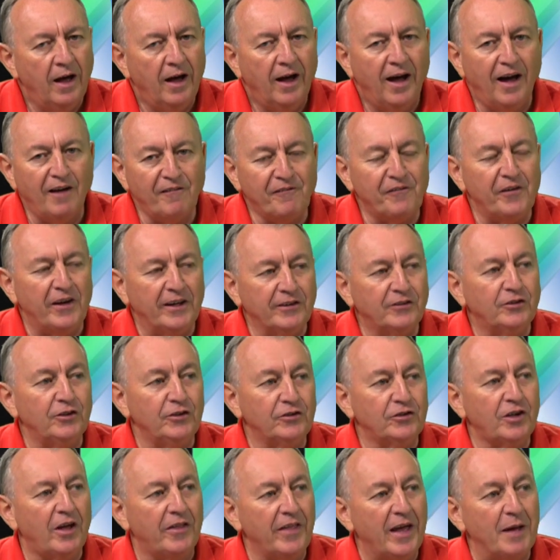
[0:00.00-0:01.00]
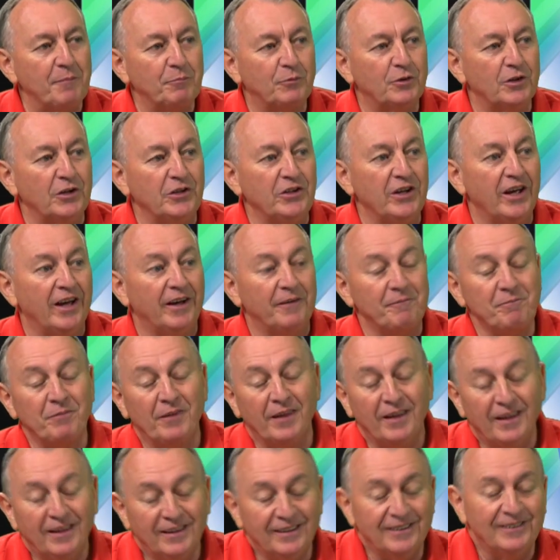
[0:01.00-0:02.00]
I fancy Southampton here.
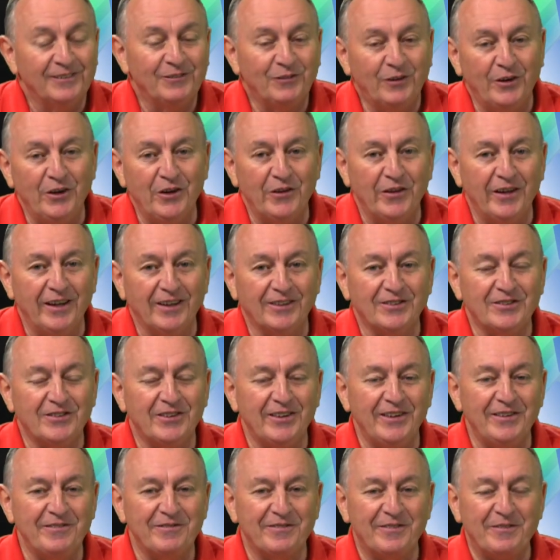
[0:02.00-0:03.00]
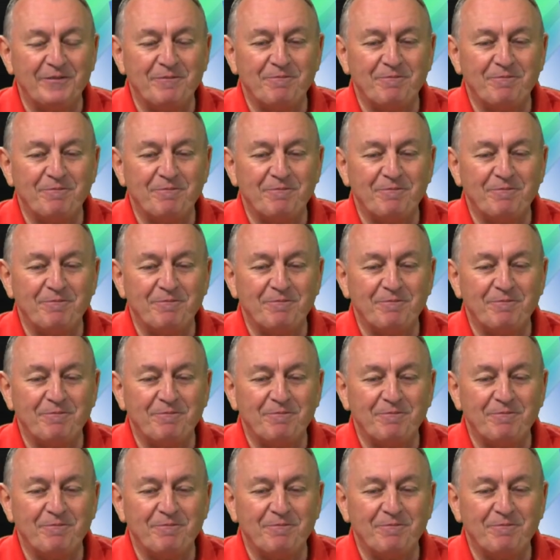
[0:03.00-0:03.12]
What do you think, Steve?